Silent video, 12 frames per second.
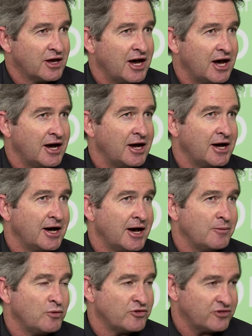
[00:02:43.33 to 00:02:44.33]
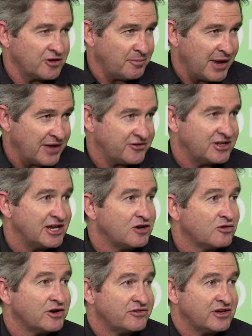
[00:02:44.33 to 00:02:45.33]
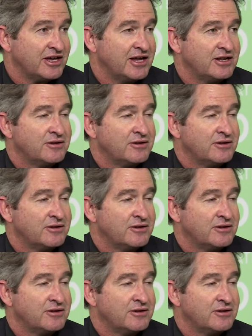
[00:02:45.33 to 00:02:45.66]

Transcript: a bounce and increase again